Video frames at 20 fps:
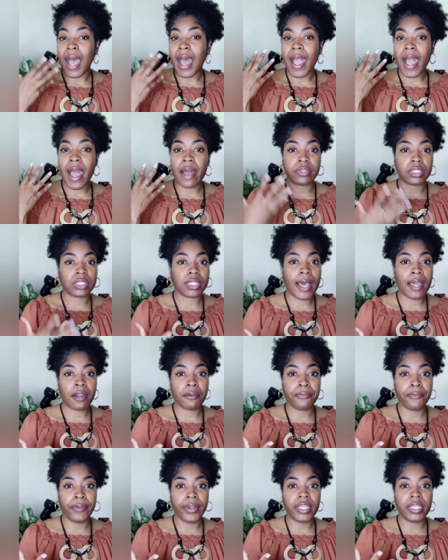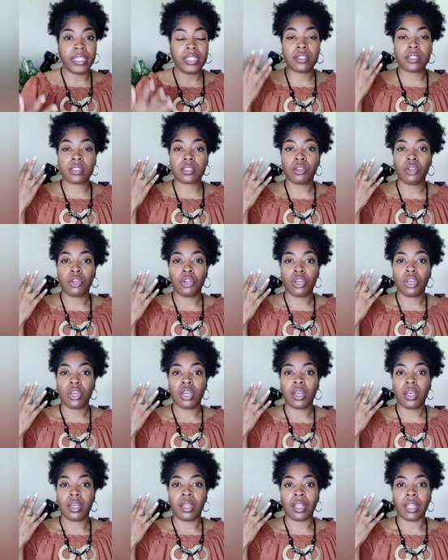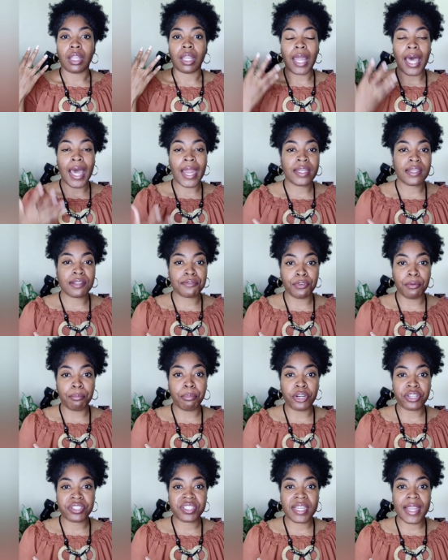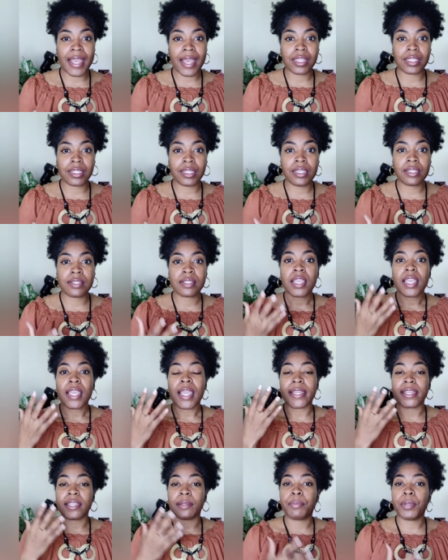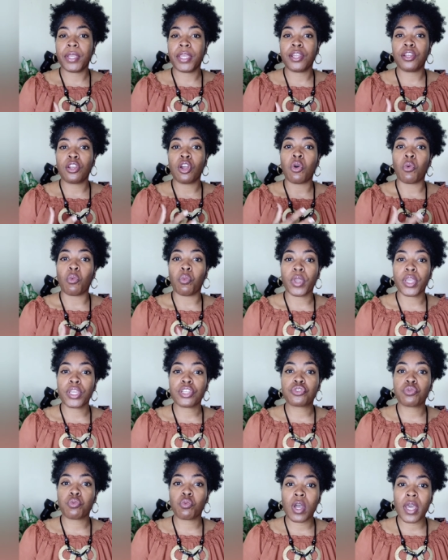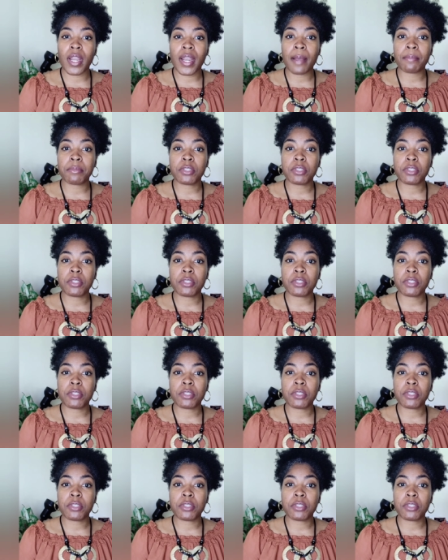I have a lot of friends, a lot of different personalities, and depending on which one